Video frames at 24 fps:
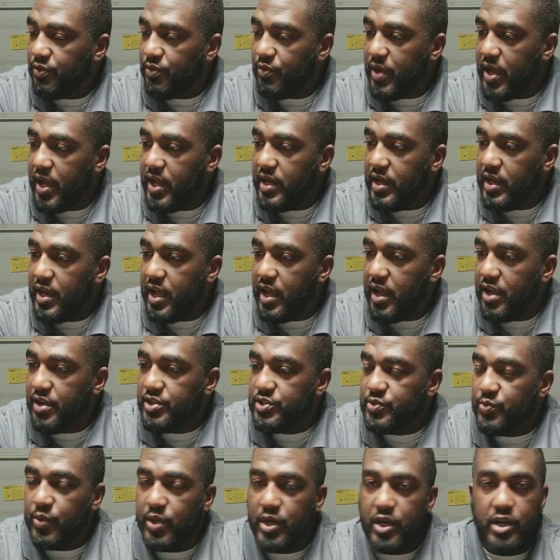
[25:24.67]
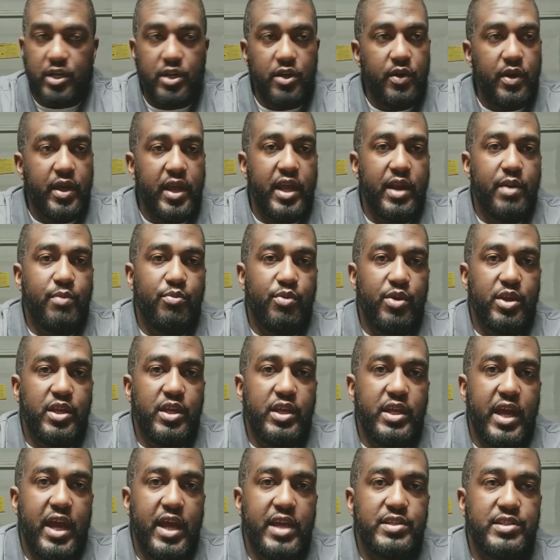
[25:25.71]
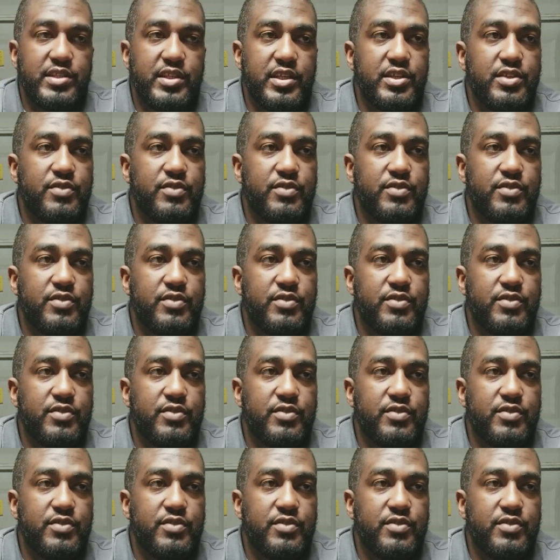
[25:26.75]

But for right now, just wanted to go ahead and bring